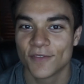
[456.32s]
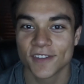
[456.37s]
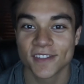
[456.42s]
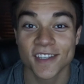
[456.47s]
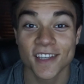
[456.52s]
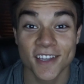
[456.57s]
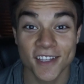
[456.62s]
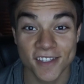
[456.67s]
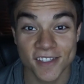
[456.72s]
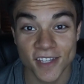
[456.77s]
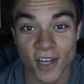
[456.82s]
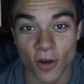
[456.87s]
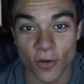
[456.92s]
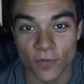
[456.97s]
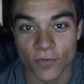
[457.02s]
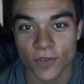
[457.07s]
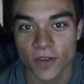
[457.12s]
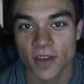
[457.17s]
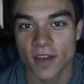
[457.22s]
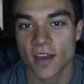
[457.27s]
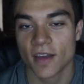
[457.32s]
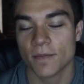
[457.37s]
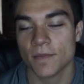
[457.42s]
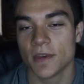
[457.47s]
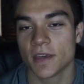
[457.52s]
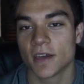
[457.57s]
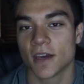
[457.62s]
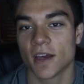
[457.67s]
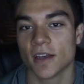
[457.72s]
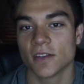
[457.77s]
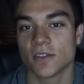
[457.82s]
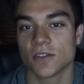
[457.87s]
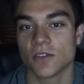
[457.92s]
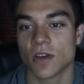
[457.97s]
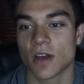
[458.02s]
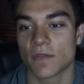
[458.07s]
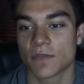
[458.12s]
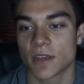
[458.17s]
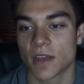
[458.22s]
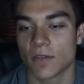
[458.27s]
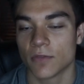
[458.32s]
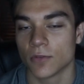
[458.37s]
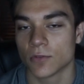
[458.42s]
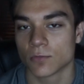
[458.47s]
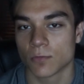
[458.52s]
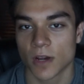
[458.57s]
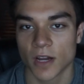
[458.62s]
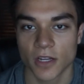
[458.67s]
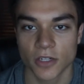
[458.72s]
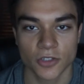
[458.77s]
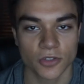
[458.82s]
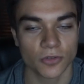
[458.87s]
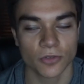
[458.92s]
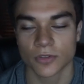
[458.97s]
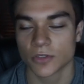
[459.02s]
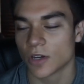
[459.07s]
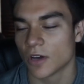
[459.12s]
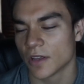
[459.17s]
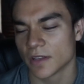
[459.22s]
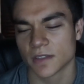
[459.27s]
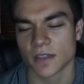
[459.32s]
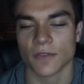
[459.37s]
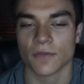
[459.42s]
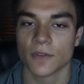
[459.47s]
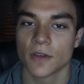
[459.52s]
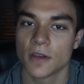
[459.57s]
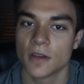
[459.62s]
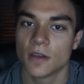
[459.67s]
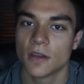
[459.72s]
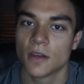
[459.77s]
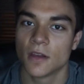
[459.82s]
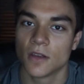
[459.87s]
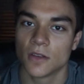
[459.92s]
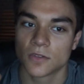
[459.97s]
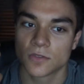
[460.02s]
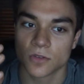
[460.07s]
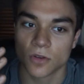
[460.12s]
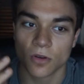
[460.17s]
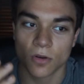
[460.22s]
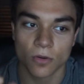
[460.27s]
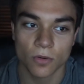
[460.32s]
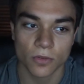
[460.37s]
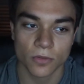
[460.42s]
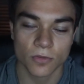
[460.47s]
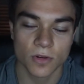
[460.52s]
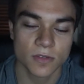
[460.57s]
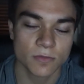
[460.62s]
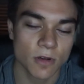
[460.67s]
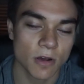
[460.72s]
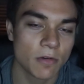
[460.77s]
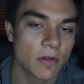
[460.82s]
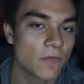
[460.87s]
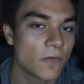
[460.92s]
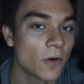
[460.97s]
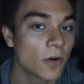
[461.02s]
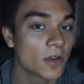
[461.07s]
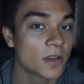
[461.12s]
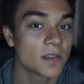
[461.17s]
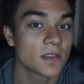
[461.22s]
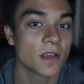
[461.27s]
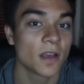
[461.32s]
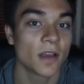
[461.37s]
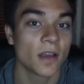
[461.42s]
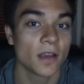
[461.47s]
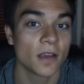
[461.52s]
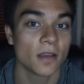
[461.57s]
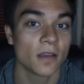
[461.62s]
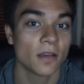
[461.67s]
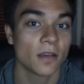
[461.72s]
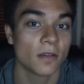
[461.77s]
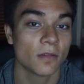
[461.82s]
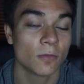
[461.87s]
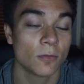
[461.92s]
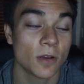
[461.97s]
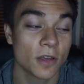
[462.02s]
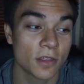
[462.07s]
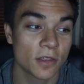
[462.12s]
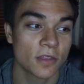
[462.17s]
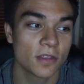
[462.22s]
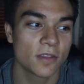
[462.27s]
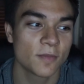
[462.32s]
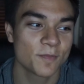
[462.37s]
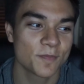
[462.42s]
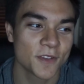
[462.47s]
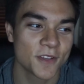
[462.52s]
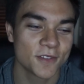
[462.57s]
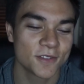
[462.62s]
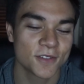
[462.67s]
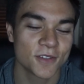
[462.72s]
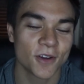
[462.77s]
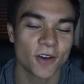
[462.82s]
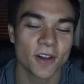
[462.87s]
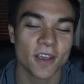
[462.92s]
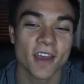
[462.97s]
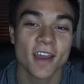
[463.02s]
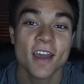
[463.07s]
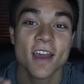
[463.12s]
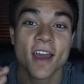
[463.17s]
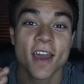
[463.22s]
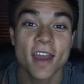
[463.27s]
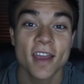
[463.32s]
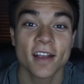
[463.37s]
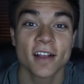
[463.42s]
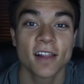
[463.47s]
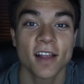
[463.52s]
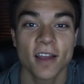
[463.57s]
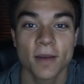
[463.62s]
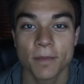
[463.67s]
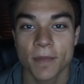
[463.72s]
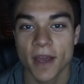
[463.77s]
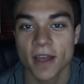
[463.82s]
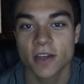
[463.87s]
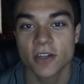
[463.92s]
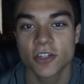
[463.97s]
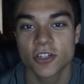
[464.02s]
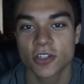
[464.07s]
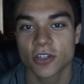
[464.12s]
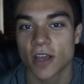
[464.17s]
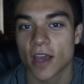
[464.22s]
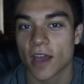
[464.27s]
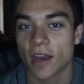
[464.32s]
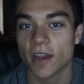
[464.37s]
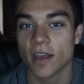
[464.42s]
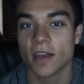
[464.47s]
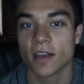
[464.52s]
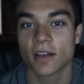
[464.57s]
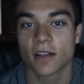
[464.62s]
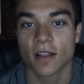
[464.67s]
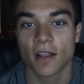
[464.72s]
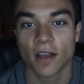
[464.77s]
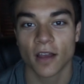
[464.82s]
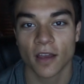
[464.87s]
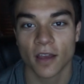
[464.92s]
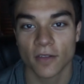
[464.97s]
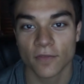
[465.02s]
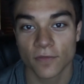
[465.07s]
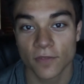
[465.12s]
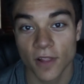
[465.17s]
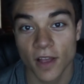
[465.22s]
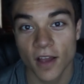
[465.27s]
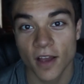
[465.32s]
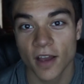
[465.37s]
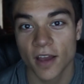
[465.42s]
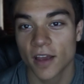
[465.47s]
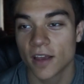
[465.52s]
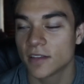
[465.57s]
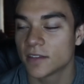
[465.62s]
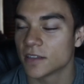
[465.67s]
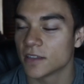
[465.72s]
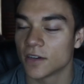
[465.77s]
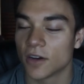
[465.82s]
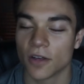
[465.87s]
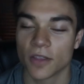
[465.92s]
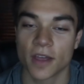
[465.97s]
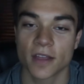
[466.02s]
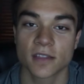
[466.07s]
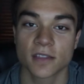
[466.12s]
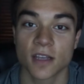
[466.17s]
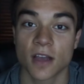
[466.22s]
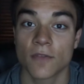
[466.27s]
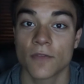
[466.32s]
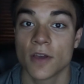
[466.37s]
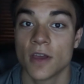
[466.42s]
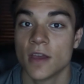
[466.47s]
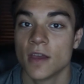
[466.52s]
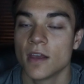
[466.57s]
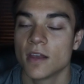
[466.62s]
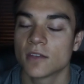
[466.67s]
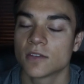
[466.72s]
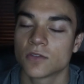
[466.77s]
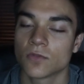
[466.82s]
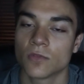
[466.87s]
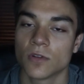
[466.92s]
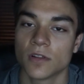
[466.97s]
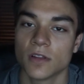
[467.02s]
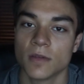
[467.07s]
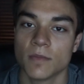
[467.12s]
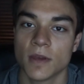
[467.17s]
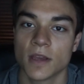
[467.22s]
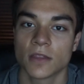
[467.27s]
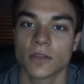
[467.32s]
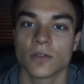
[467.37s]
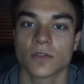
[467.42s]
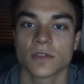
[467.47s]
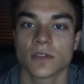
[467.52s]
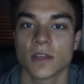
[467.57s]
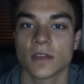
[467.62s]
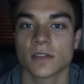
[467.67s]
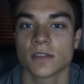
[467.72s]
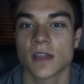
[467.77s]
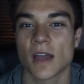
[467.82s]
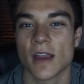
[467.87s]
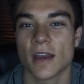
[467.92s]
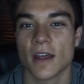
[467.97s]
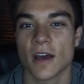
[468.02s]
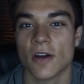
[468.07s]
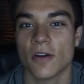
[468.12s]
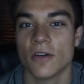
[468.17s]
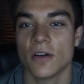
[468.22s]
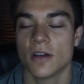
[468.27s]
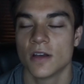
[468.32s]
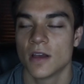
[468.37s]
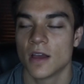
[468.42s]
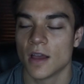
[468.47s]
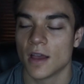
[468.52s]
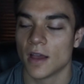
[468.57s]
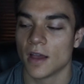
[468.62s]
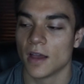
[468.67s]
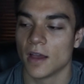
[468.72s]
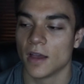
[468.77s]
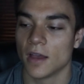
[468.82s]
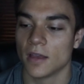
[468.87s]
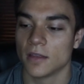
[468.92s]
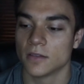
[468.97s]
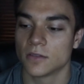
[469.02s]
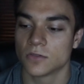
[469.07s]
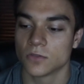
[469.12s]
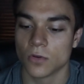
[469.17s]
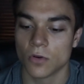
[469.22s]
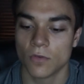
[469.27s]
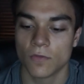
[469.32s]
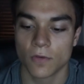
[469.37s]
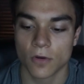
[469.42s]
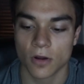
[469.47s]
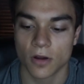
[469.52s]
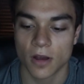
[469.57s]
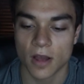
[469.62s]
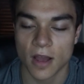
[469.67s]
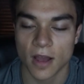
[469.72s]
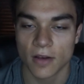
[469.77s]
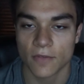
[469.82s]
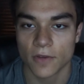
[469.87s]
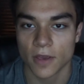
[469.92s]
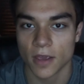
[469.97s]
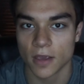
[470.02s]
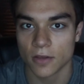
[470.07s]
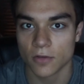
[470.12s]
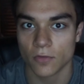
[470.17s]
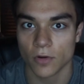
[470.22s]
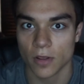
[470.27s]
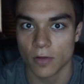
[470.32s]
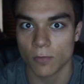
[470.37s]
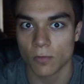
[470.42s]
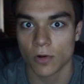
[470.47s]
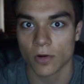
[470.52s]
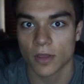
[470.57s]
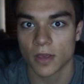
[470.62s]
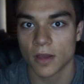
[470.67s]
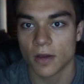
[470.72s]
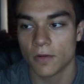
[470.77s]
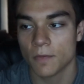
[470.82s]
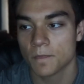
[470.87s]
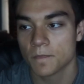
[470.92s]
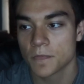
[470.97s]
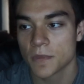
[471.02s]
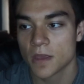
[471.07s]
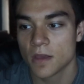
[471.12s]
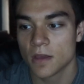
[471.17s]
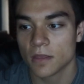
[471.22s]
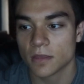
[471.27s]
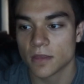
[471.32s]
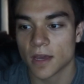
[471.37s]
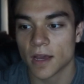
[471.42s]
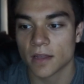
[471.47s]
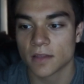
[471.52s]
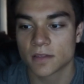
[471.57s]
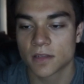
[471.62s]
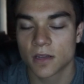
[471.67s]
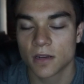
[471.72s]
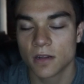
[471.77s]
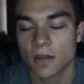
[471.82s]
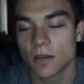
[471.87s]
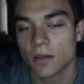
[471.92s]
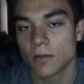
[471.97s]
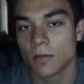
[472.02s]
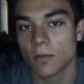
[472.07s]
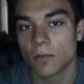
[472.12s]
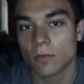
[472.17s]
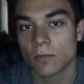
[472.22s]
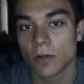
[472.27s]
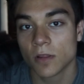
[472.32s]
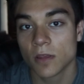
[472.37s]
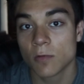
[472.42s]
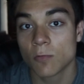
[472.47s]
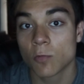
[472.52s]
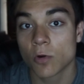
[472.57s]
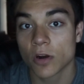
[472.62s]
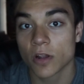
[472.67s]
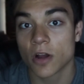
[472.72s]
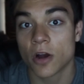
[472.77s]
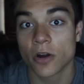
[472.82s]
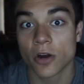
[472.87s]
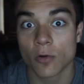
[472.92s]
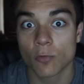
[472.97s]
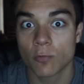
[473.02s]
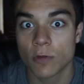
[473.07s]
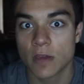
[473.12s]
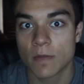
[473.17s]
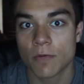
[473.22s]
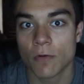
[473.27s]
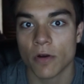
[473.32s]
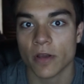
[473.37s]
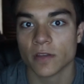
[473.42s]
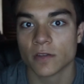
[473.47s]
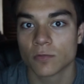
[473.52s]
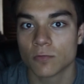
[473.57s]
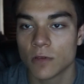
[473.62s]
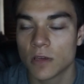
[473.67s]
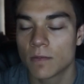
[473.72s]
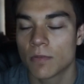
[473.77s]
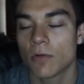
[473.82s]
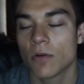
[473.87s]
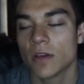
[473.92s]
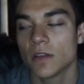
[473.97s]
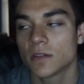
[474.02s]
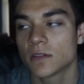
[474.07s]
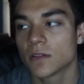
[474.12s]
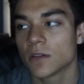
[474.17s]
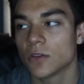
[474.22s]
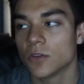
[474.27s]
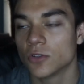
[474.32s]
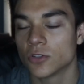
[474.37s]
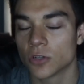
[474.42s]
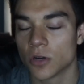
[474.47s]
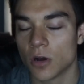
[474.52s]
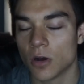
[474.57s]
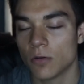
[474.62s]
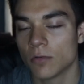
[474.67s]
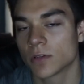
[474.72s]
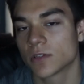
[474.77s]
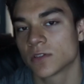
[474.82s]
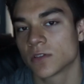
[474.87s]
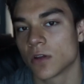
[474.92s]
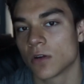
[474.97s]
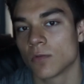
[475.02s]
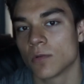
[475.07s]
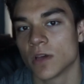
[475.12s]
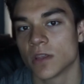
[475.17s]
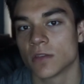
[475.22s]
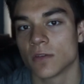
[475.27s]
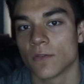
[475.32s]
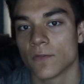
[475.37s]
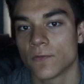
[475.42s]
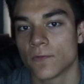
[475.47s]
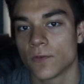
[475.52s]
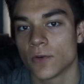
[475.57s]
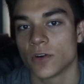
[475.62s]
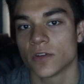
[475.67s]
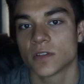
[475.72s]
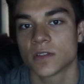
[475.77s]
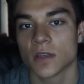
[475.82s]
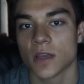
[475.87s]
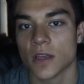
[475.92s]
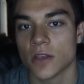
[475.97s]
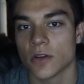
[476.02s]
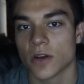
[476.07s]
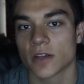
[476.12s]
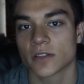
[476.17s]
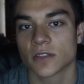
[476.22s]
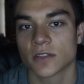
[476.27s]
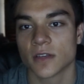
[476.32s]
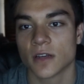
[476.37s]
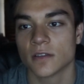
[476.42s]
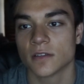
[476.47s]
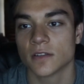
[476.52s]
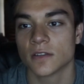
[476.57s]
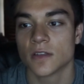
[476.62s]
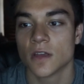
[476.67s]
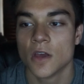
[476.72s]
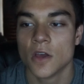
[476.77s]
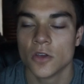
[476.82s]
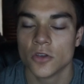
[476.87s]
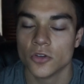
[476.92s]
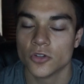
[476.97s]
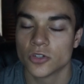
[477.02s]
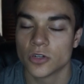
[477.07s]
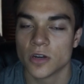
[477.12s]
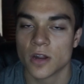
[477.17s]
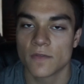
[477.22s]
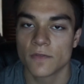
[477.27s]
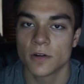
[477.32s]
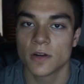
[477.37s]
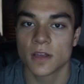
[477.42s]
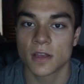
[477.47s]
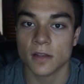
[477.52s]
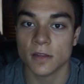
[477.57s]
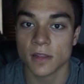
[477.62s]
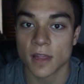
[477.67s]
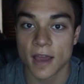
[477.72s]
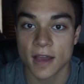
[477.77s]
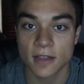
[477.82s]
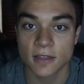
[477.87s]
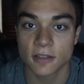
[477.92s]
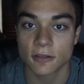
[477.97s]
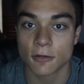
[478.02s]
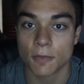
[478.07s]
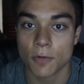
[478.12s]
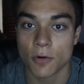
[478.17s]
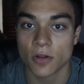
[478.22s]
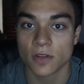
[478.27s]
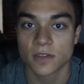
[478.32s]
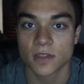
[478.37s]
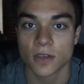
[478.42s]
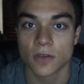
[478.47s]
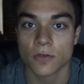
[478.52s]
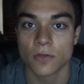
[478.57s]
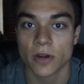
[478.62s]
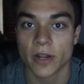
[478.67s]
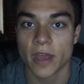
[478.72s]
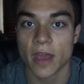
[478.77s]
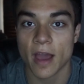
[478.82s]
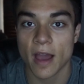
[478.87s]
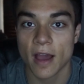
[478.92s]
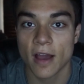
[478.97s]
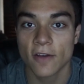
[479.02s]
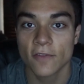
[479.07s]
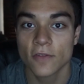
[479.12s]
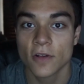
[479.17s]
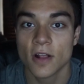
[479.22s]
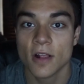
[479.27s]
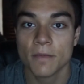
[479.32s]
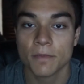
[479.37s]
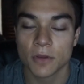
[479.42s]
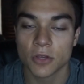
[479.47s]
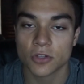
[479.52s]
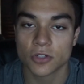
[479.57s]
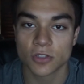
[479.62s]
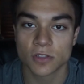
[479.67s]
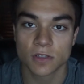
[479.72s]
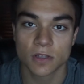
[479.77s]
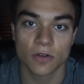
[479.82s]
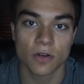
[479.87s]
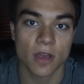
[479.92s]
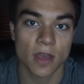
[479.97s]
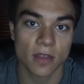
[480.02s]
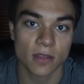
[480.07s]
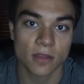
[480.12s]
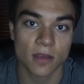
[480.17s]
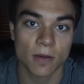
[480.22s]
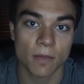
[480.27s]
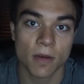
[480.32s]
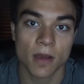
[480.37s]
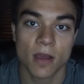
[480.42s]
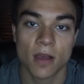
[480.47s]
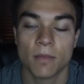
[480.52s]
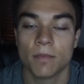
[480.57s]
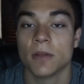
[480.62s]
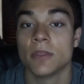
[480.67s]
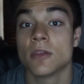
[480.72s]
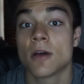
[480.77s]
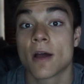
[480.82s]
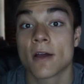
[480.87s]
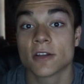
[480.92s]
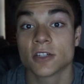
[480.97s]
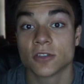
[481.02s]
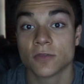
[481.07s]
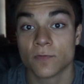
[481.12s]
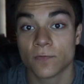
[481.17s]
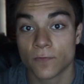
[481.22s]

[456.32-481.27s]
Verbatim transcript: physique itself because you have to have those wide shoulders, all that stuff. So the reason why we focus uh, with, sorry, incline bench and incline flies and all that stuff is to really make those things stand out and to overall have a great workout that's gonna really work on our weak points. Weak points you should always start with first in your exercises. You should never neglect the points that you already have, but you should still hit them, but not